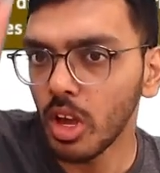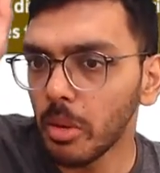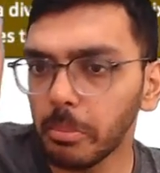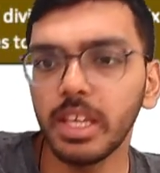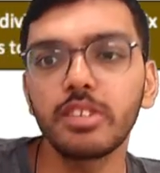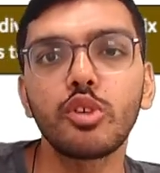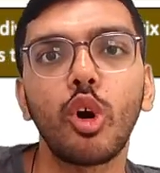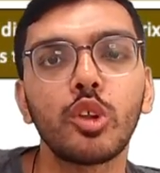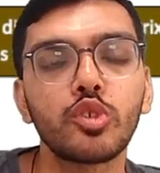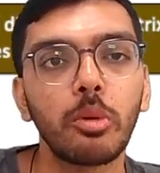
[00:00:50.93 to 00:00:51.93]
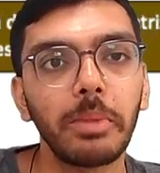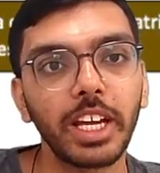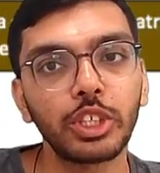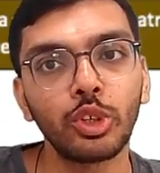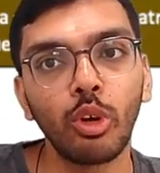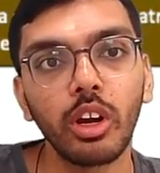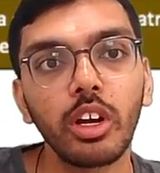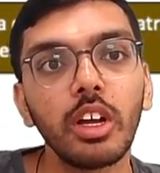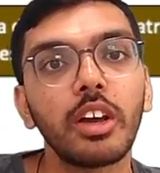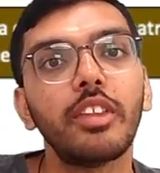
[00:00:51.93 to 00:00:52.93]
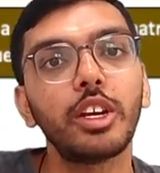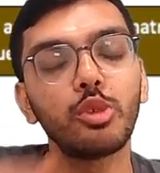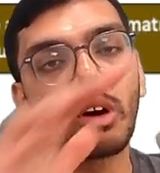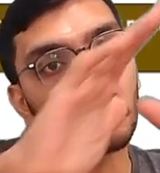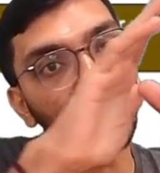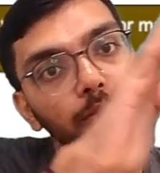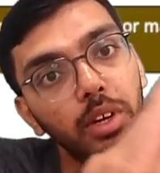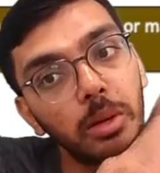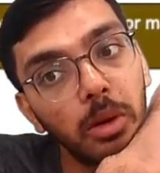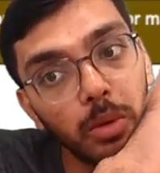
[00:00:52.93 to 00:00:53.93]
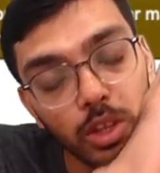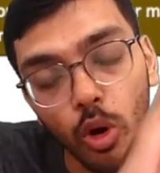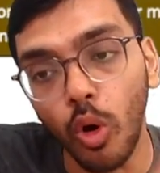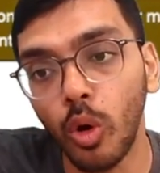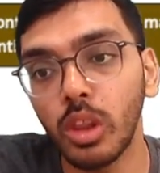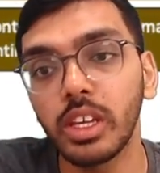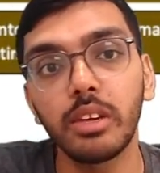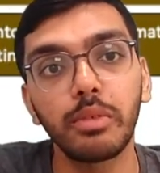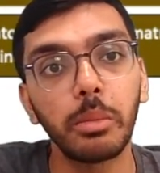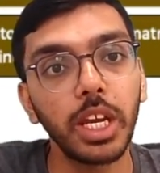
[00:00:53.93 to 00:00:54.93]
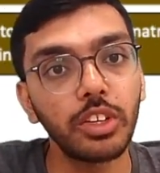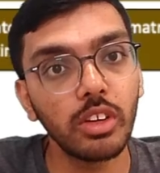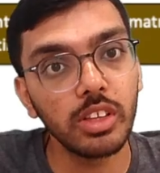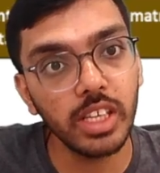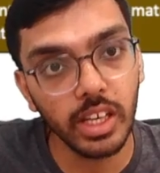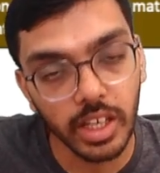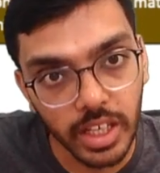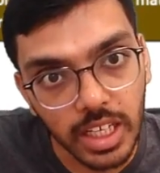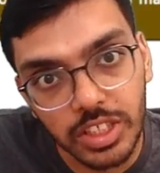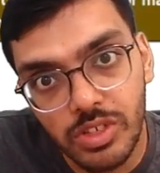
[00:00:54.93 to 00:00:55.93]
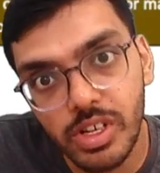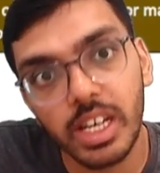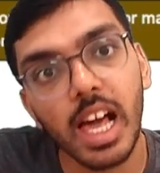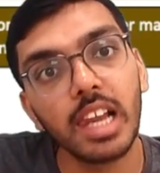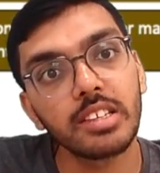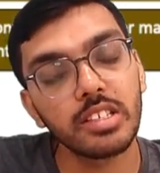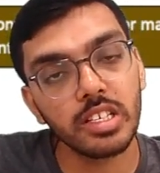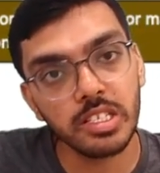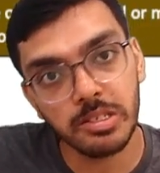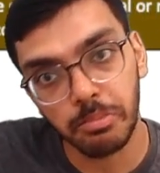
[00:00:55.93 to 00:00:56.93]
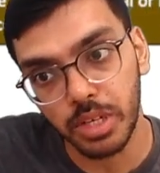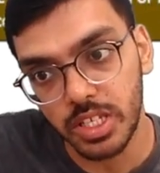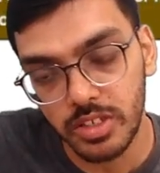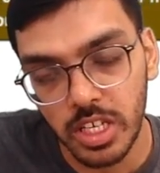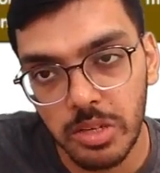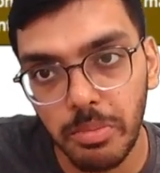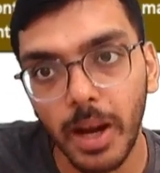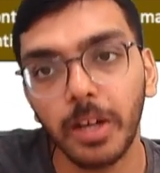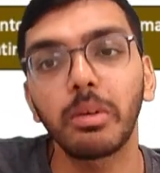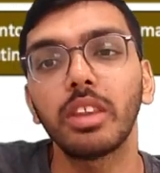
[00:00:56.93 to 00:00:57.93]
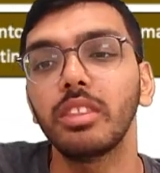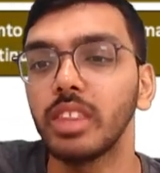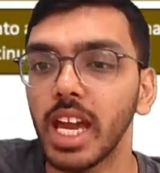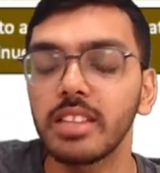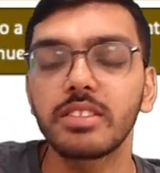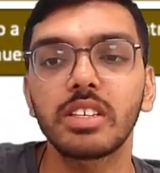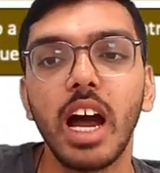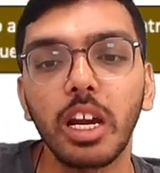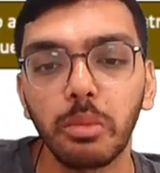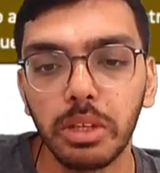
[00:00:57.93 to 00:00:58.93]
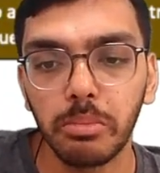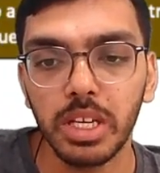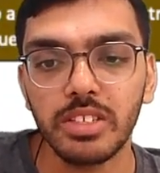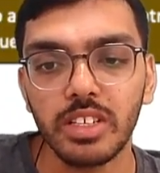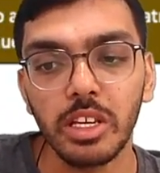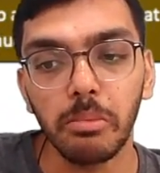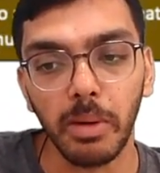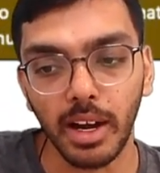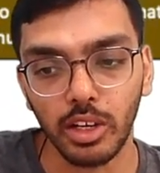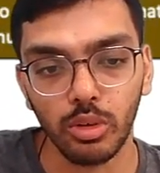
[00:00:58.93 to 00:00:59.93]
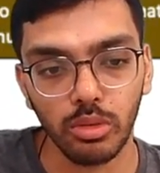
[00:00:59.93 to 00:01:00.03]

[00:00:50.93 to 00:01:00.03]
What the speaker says: Please also make sure that you are comfortable with all the information in the industry analysis, pre-scene part 1, then start with pre-scene part 2.